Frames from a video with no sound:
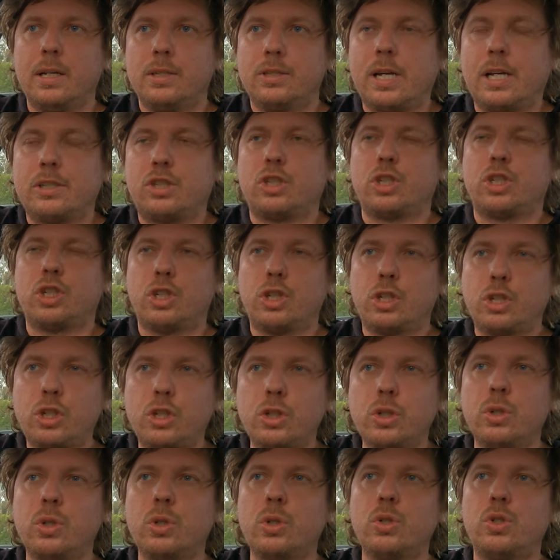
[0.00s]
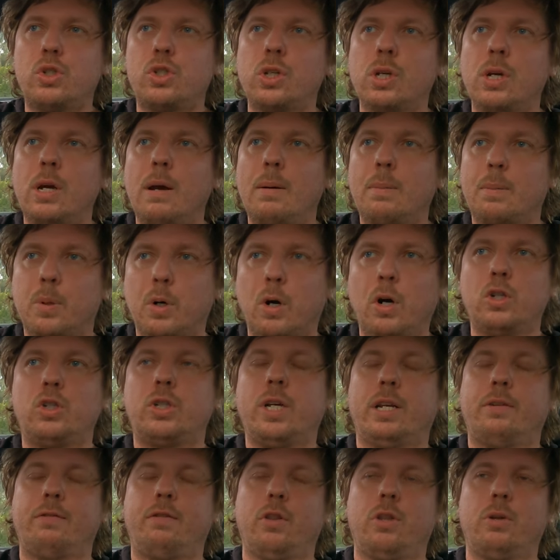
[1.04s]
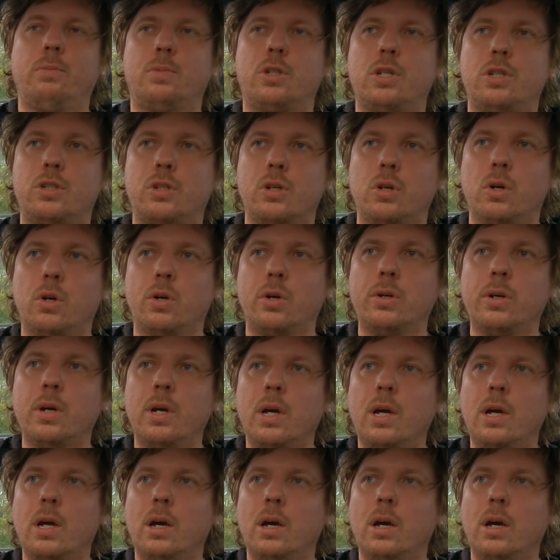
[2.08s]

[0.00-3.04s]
Such a huge project for them to do